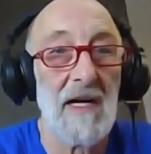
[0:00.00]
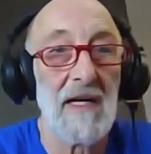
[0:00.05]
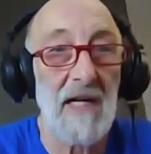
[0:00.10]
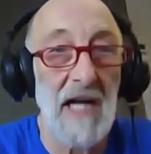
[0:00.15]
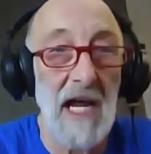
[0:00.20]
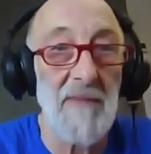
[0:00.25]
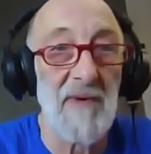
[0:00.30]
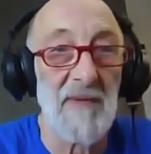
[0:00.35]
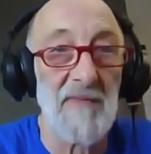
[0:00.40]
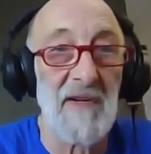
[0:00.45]

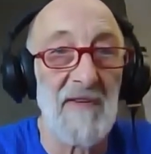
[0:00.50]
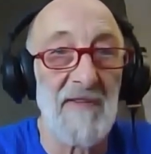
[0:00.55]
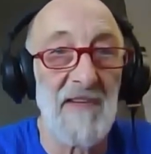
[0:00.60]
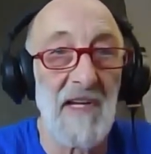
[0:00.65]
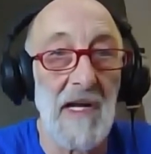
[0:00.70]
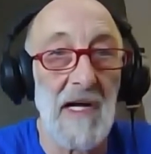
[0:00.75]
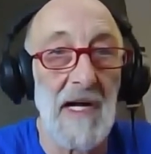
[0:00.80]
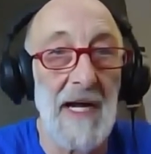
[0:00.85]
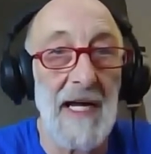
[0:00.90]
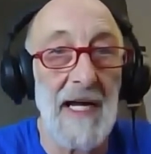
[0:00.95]
capable of
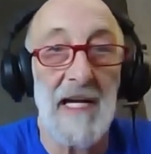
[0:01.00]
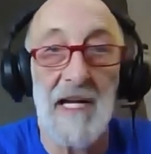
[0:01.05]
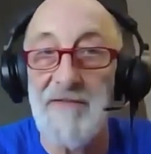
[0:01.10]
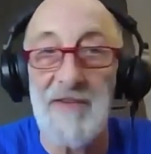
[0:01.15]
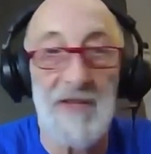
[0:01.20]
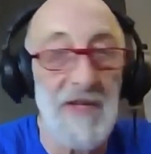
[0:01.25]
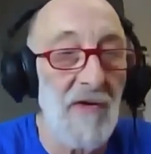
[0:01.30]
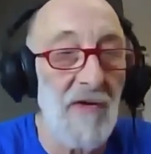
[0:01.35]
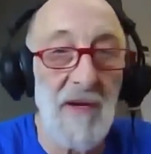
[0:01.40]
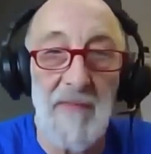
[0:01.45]
lying, even
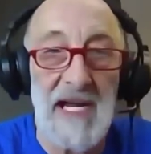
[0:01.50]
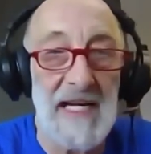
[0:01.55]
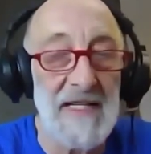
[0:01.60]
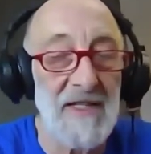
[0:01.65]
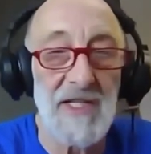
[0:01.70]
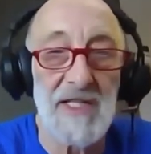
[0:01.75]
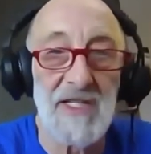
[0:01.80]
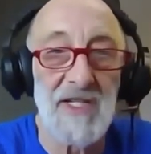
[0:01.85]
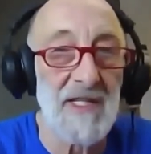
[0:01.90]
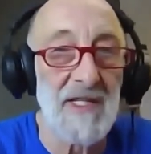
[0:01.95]
though the
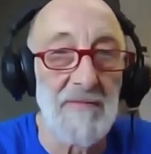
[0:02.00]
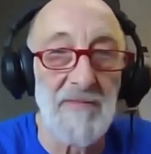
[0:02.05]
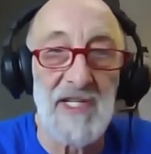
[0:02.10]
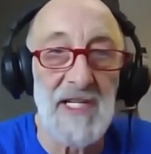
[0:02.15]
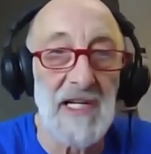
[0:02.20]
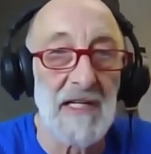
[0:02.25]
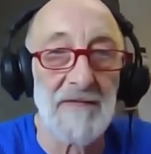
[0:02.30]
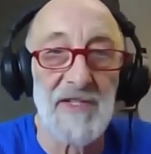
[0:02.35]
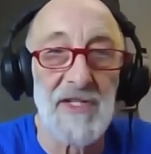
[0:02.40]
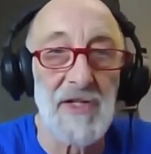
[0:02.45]
mantids
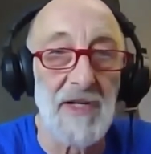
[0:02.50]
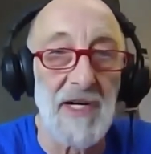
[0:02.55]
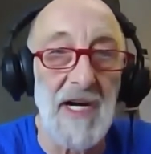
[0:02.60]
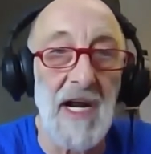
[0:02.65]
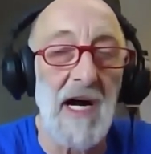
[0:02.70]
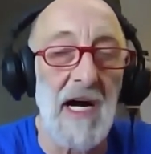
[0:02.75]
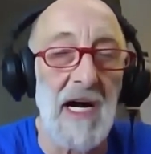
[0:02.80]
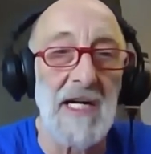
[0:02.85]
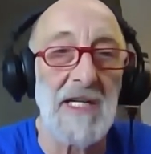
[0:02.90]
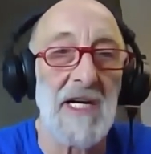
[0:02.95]
themselves are
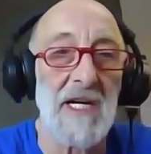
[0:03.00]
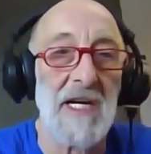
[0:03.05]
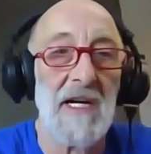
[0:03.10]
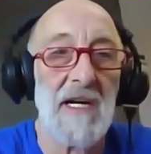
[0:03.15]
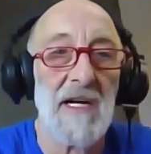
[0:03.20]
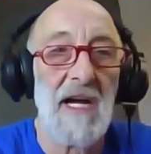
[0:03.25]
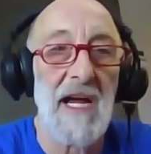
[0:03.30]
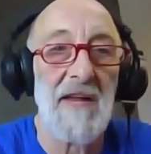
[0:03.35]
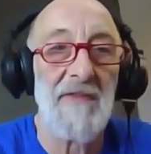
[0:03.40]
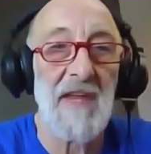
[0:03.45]
not.
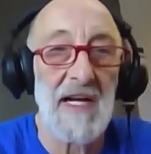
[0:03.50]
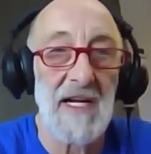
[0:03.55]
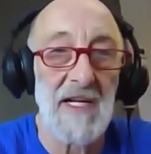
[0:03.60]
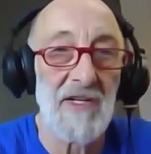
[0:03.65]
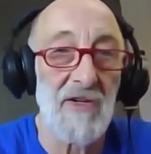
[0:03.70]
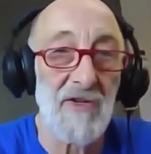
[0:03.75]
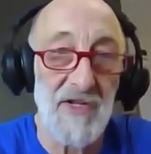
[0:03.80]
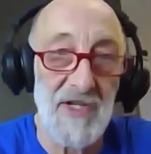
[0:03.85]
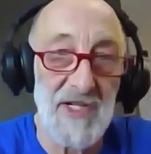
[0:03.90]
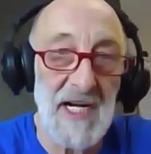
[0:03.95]
And they
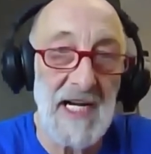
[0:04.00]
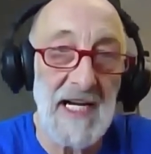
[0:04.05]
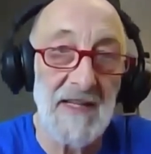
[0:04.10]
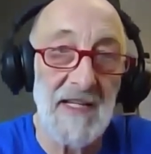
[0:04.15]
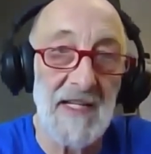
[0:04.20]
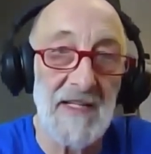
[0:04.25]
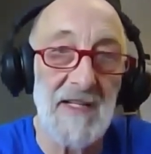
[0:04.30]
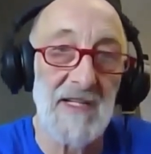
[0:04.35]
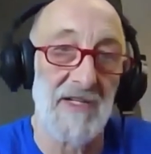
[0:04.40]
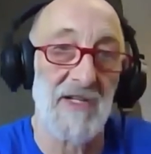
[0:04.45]
understand
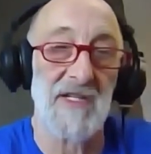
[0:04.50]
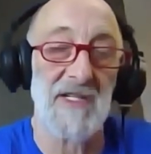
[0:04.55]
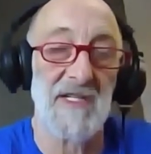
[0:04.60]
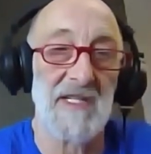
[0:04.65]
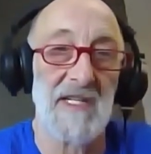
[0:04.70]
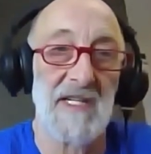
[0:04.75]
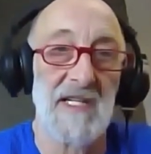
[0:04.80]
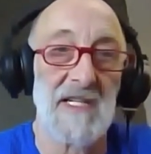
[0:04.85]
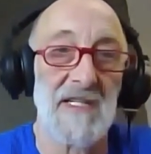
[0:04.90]
that this is